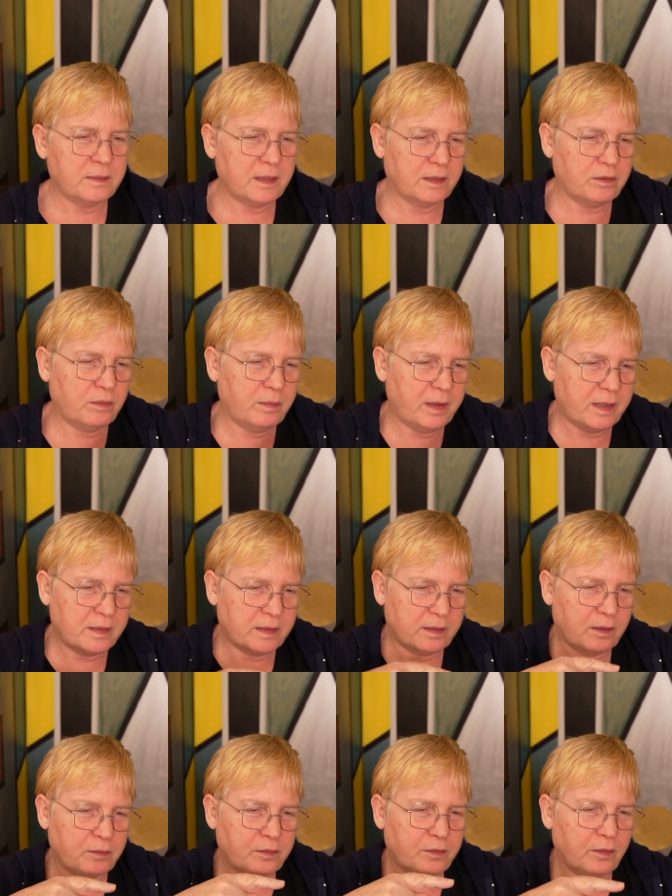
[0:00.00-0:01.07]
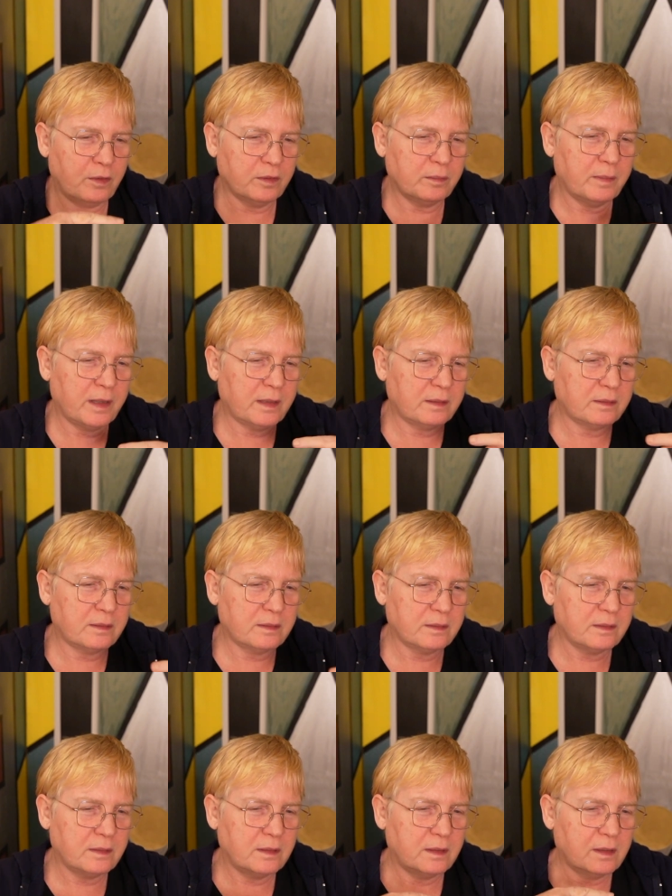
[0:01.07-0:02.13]
like to me it's an unfoldment.
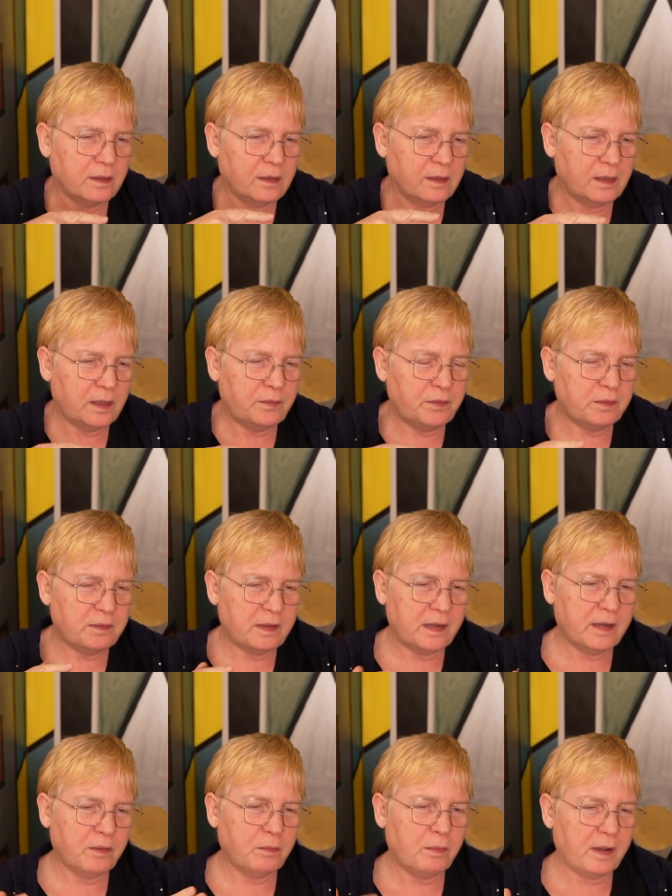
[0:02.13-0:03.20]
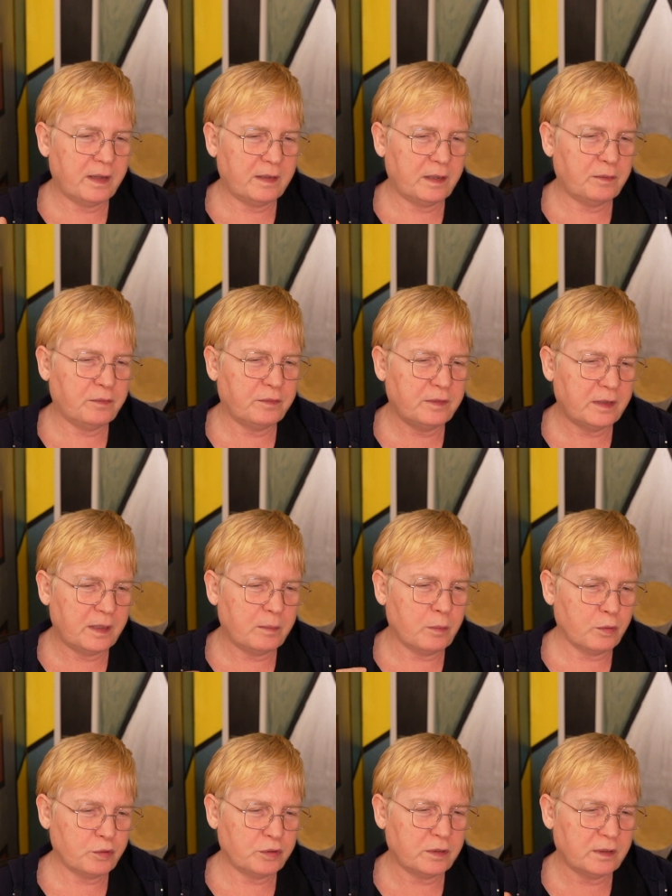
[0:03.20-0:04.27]
If you take away the
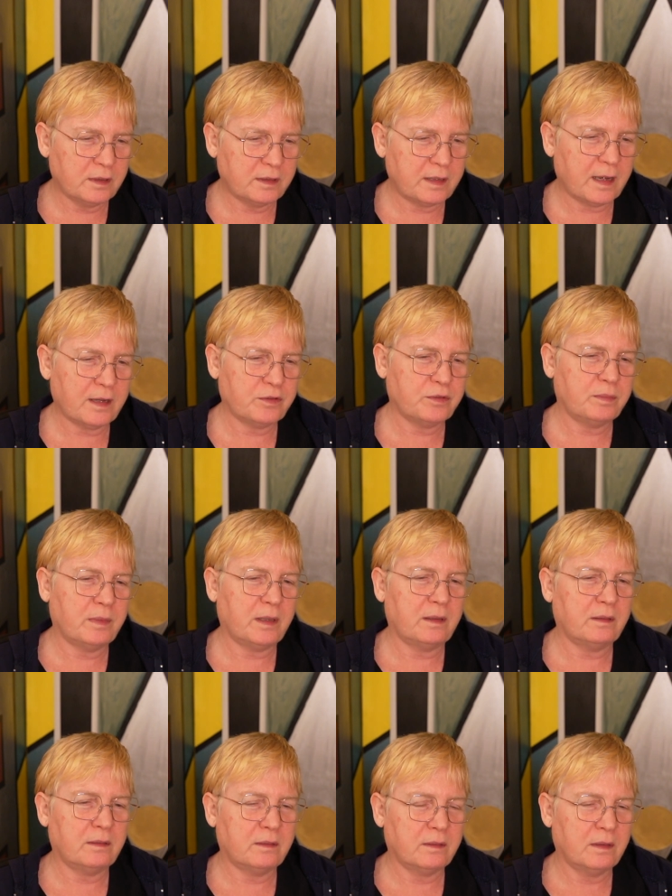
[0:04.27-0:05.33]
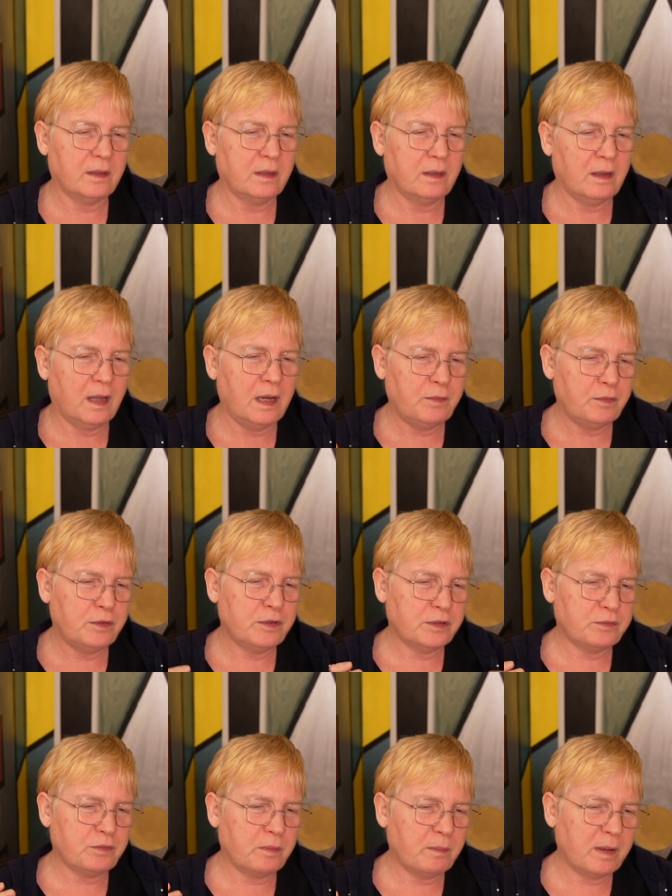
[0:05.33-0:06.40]
emotional attachment, and if you
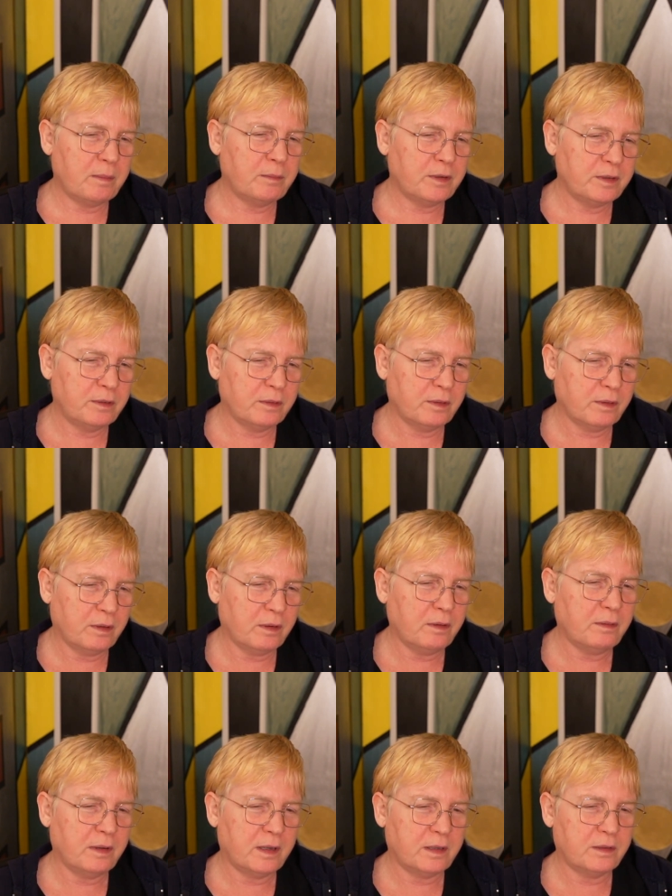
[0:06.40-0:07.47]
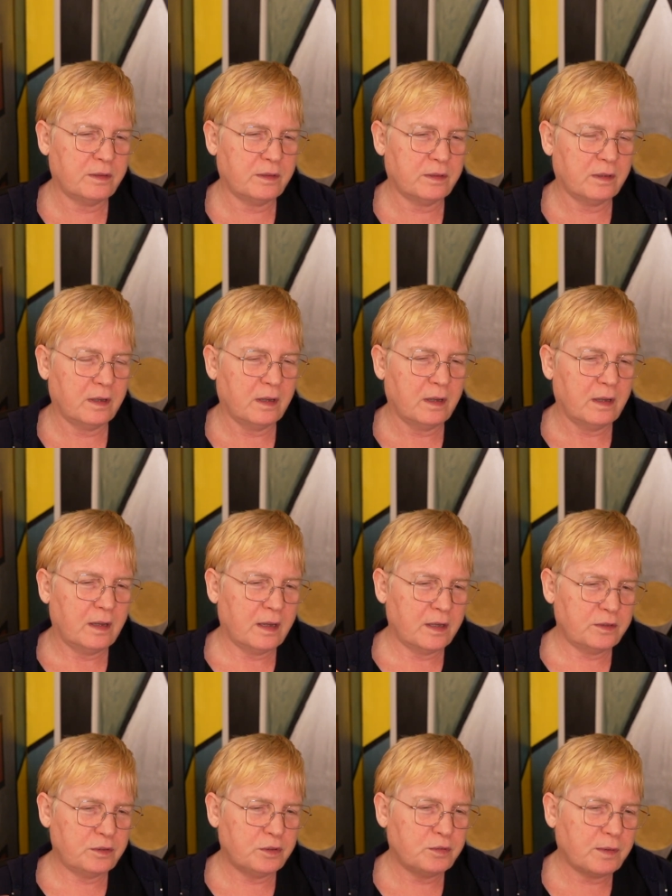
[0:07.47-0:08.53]
just remember your courage as
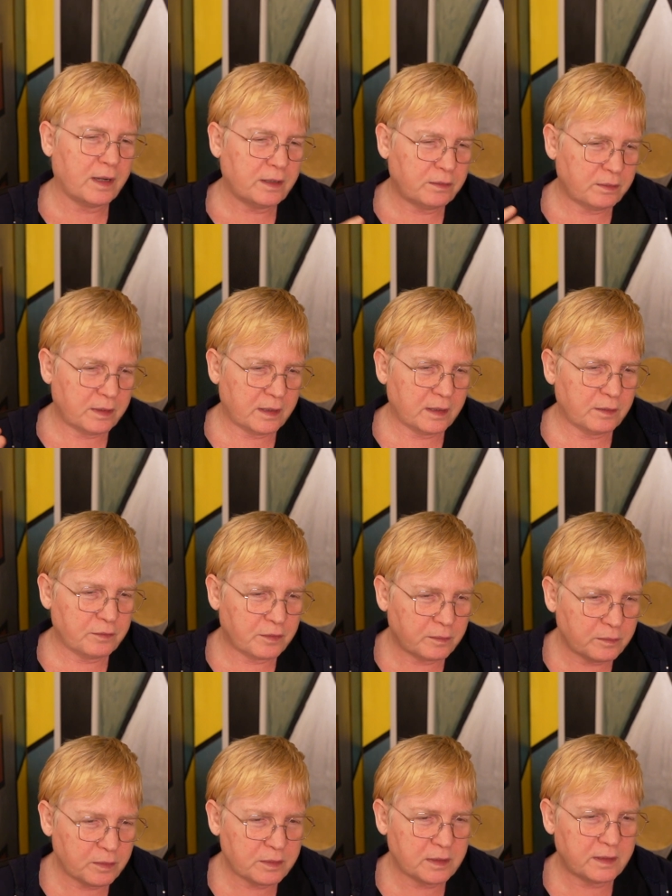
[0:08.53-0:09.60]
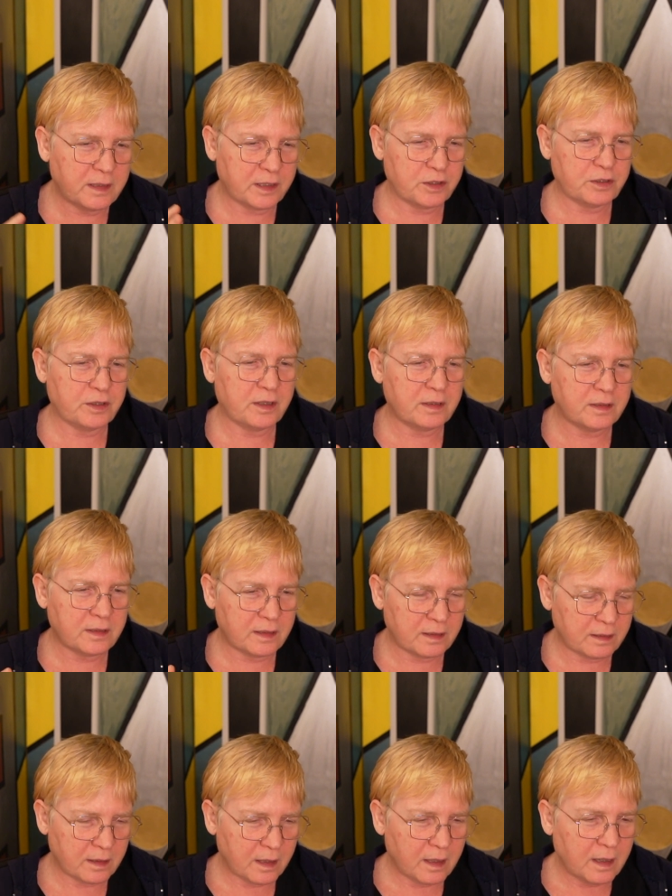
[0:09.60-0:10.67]
you try to heal from those addictions
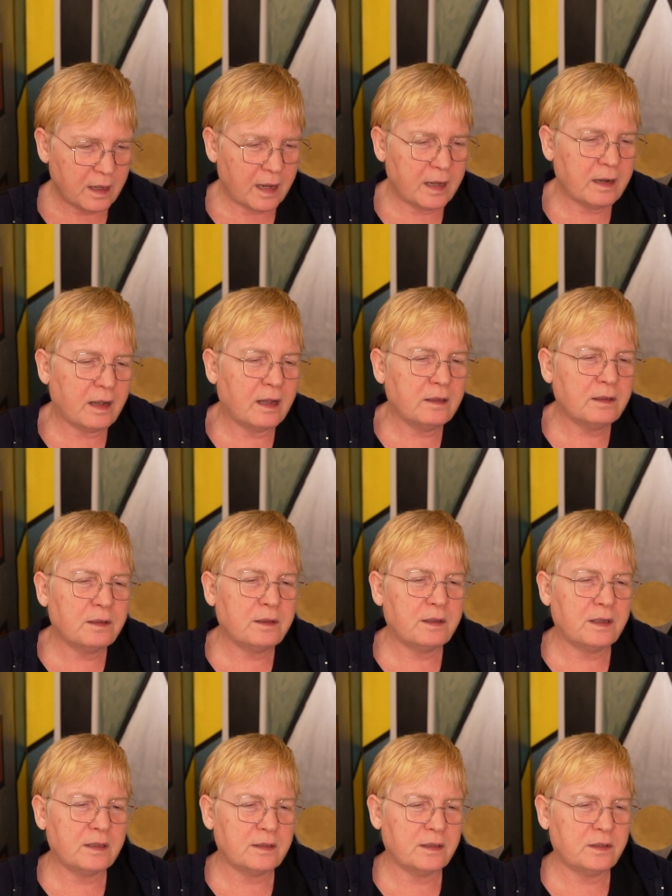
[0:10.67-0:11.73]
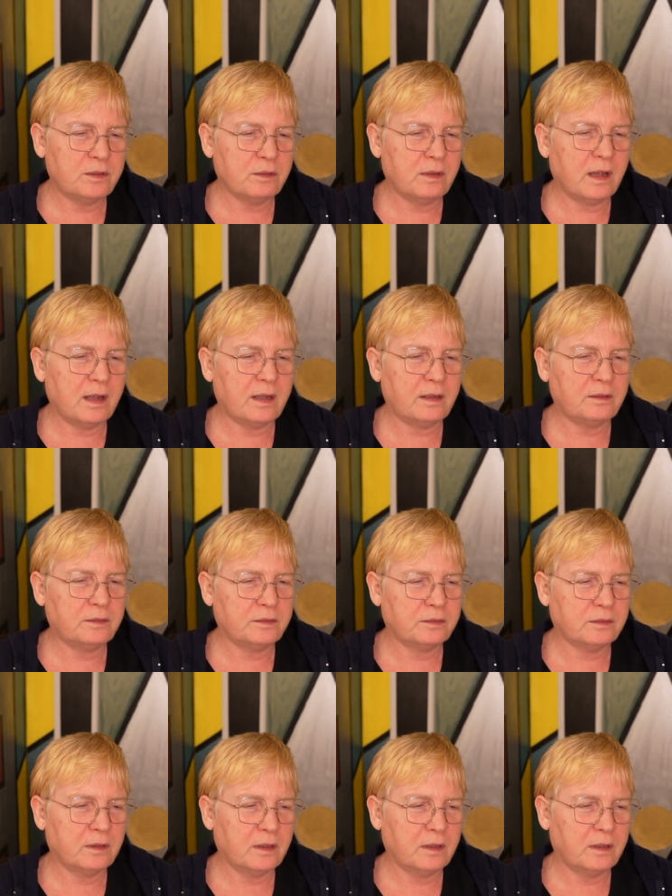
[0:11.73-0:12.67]
and other things in your life,